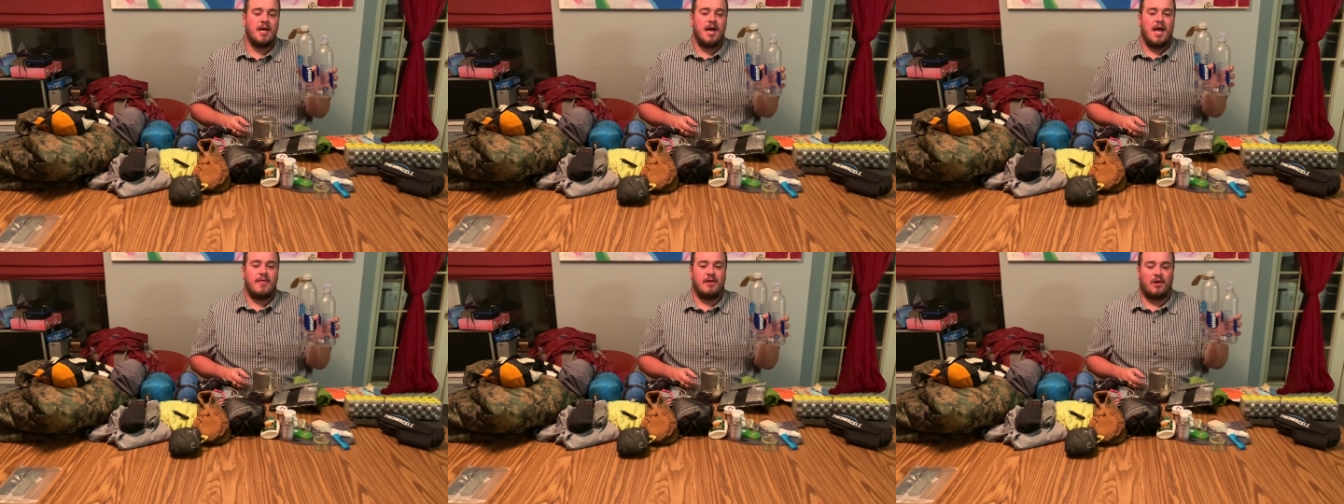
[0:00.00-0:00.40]

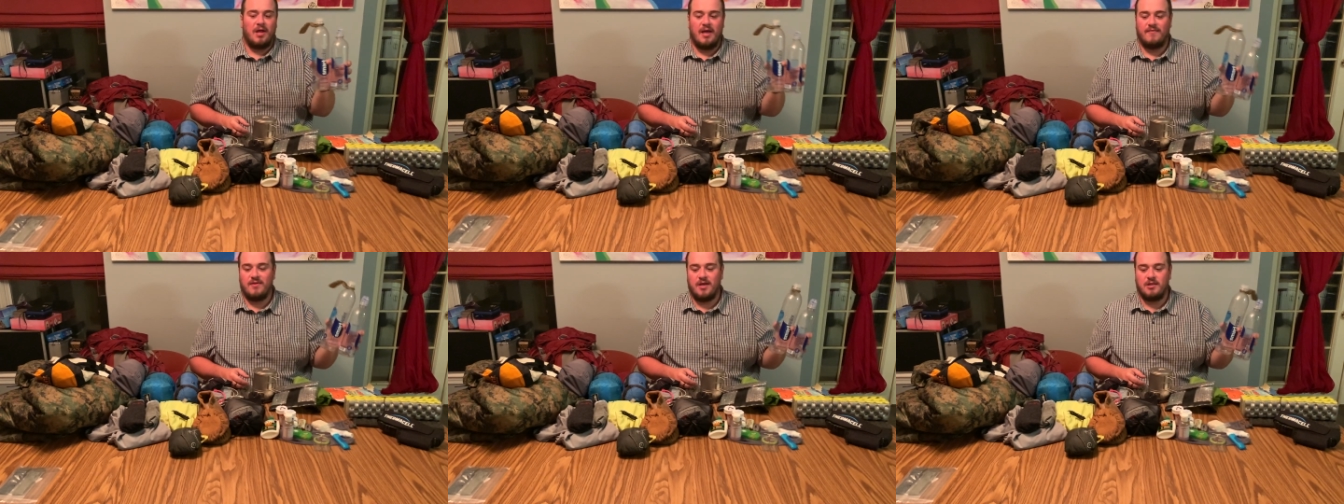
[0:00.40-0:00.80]
And then I'll
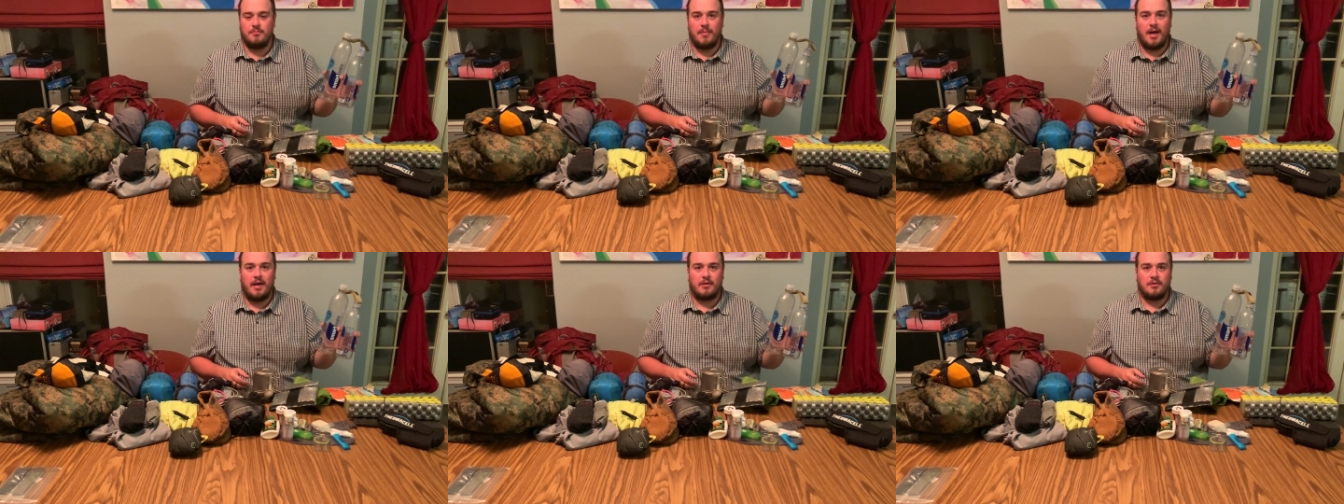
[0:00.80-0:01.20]
have the other
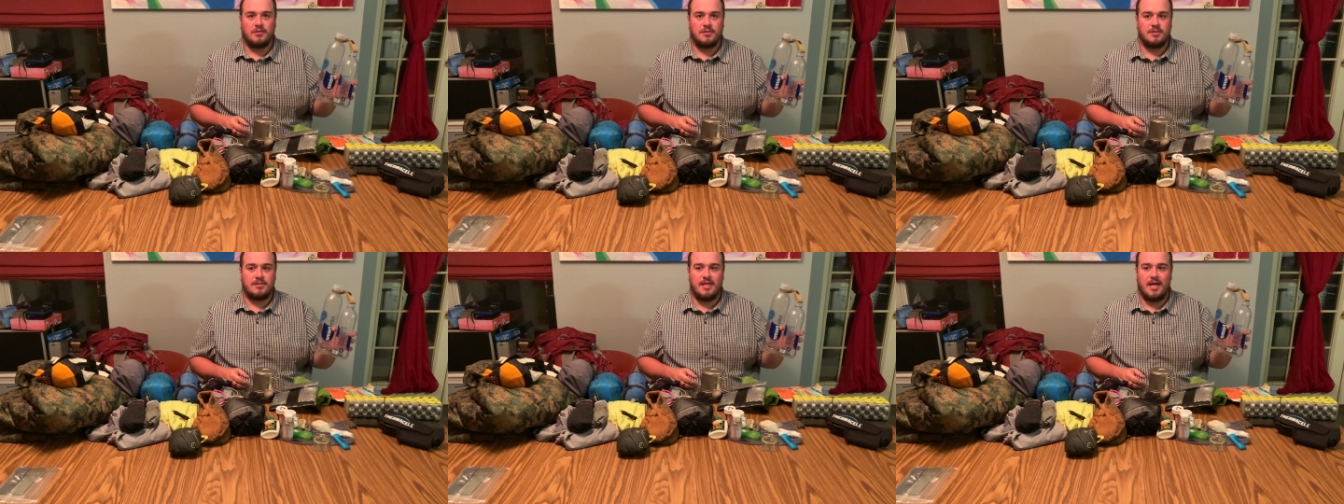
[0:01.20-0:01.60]

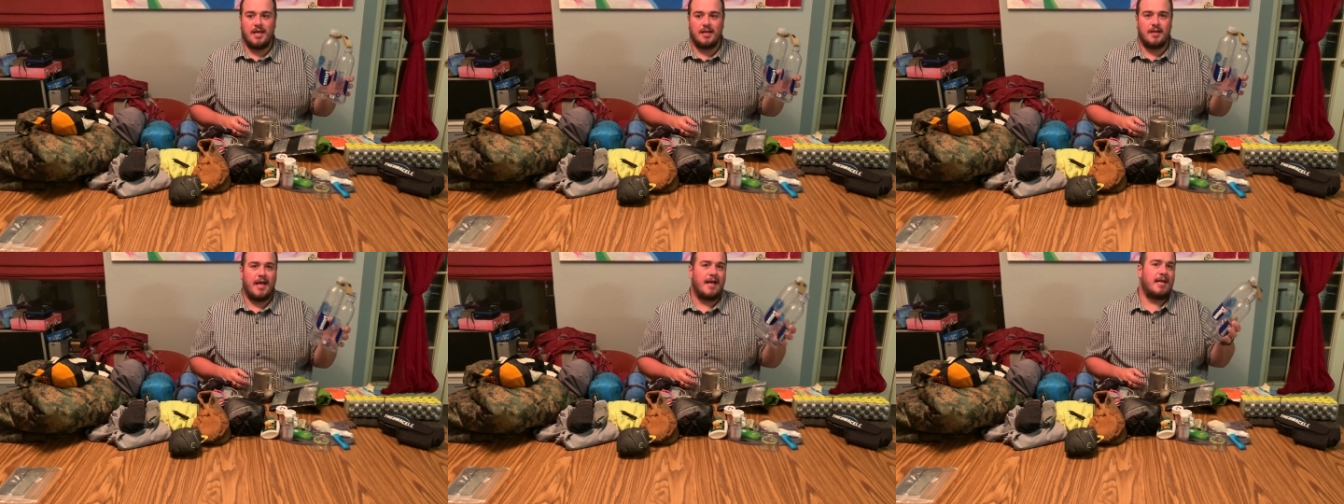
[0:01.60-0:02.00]
bottles
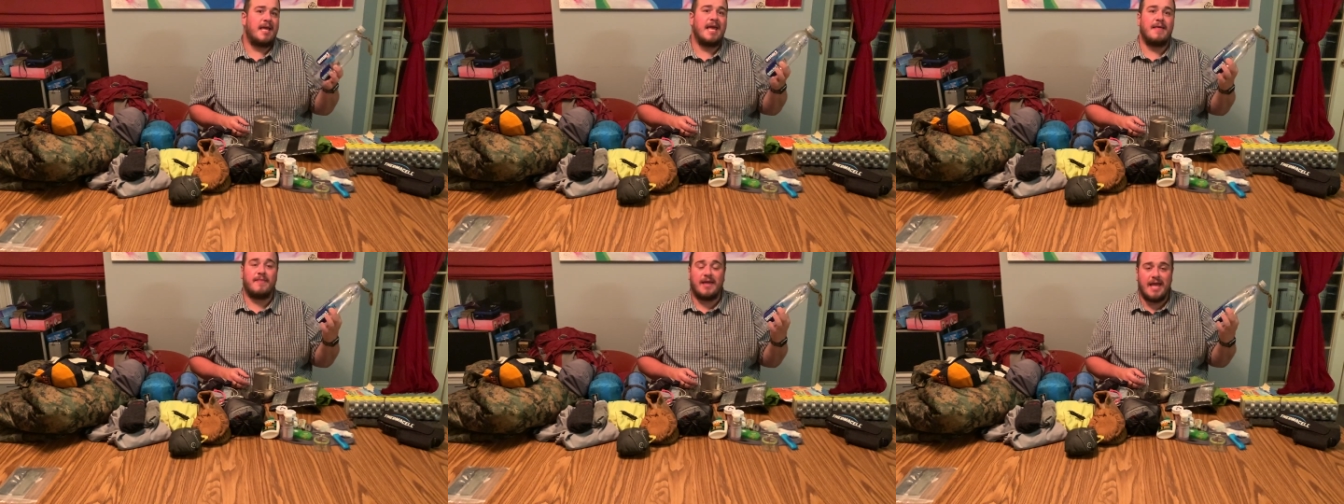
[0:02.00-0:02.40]
that the
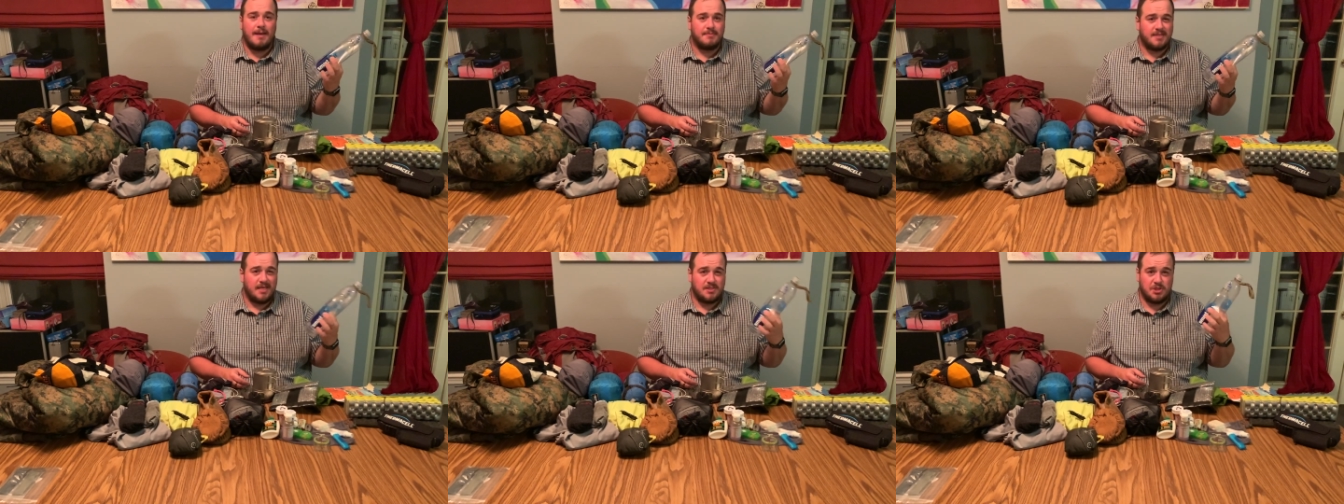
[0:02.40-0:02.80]

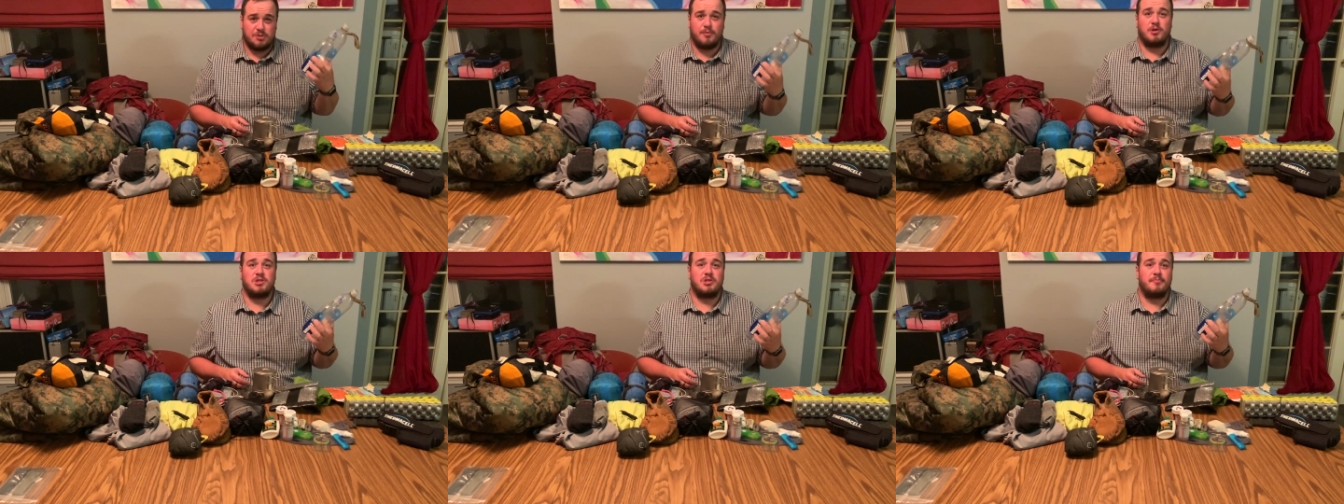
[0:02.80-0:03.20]
campsites are
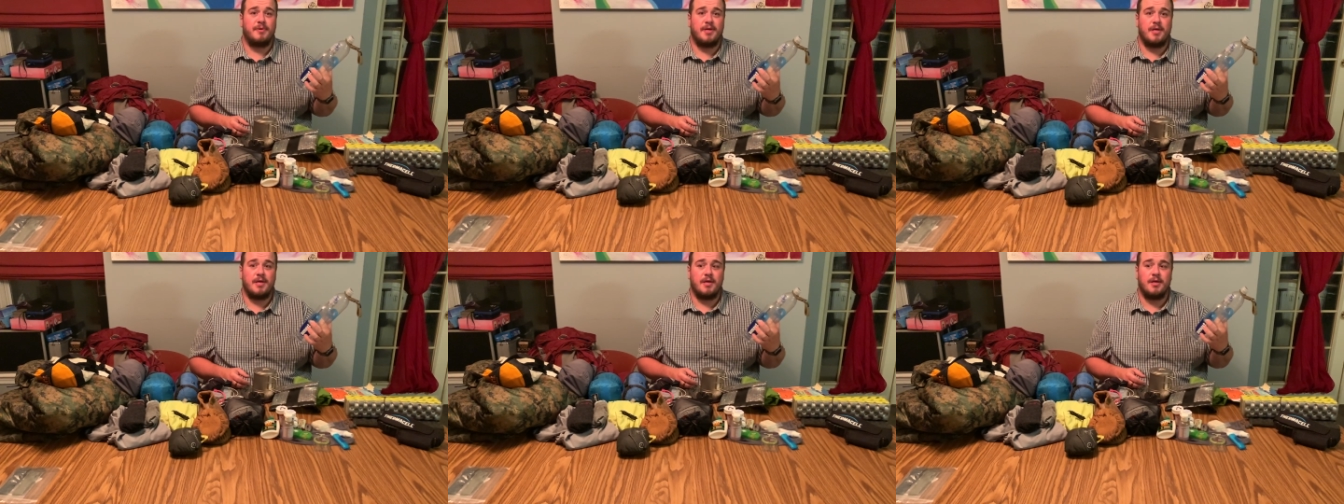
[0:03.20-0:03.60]
supposed to
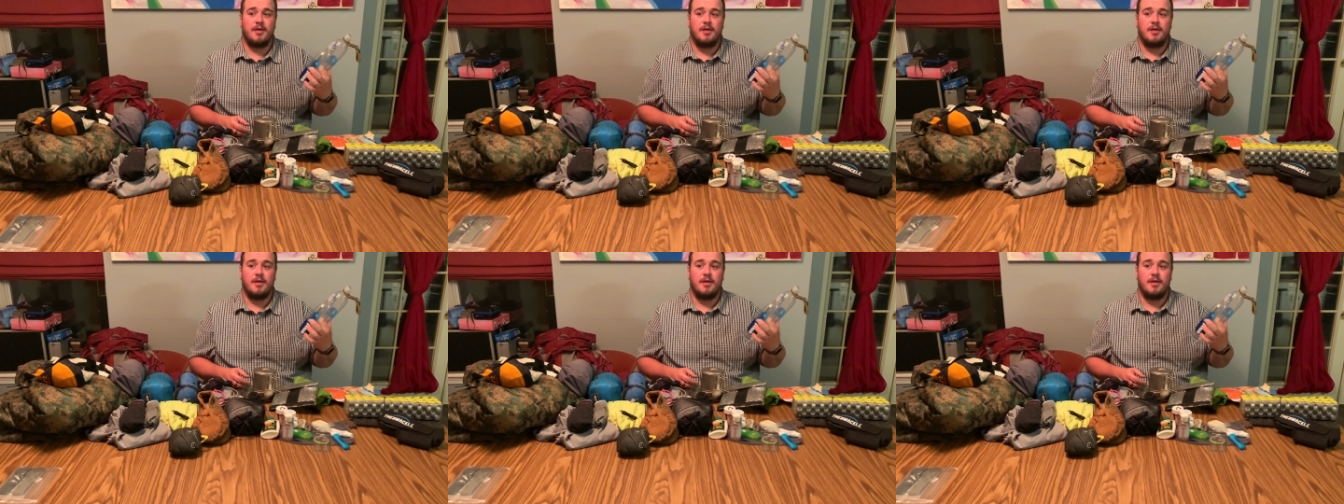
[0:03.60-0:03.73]
be